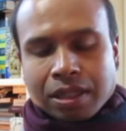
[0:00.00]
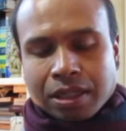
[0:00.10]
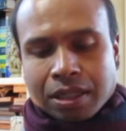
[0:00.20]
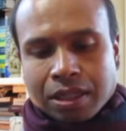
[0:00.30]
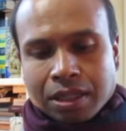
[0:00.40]

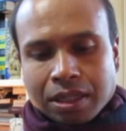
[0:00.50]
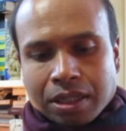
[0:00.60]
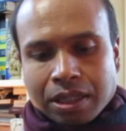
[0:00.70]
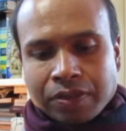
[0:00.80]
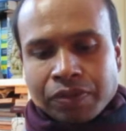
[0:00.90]
uh,
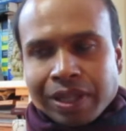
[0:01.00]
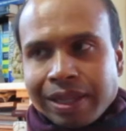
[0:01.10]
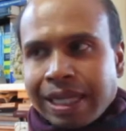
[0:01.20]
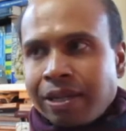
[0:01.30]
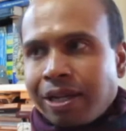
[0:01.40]
if I
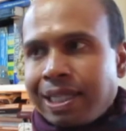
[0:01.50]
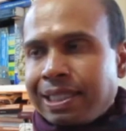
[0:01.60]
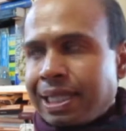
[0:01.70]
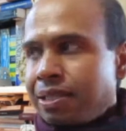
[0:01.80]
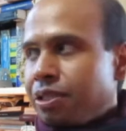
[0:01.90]
then
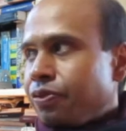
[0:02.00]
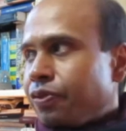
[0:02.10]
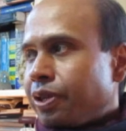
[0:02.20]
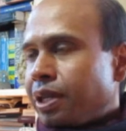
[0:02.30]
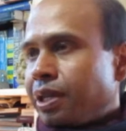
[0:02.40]

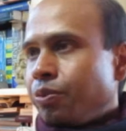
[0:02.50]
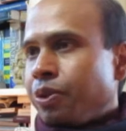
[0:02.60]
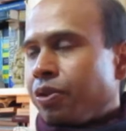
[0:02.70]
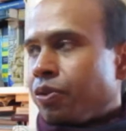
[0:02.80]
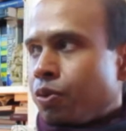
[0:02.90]
identify
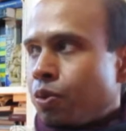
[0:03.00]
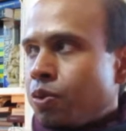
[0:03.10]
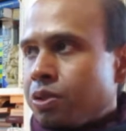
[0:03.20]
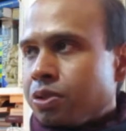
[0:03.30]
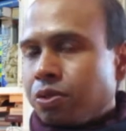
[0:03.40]
with a
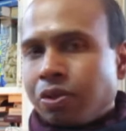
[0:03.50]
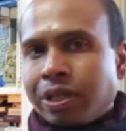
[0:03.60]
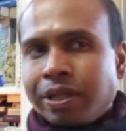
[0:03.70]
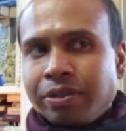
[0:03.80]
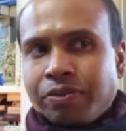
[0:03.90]
thought, or
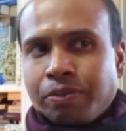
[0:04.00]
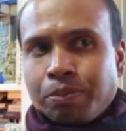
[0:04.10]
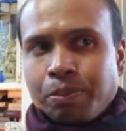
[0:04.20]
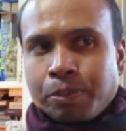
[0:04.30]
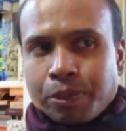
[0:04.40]
I
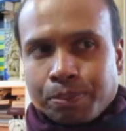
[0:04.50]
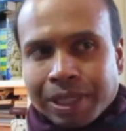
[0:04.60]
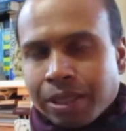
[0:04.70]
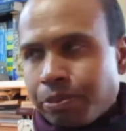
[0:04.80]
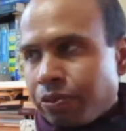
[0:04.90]
put,
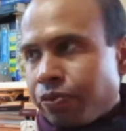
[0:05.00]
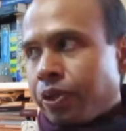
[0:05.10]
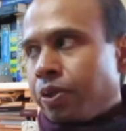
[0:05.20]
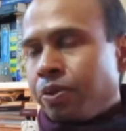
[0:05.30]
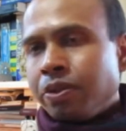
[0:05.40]
pick up the
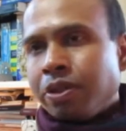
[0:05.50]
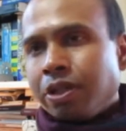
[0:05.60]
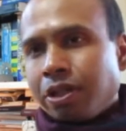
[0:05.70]
phone,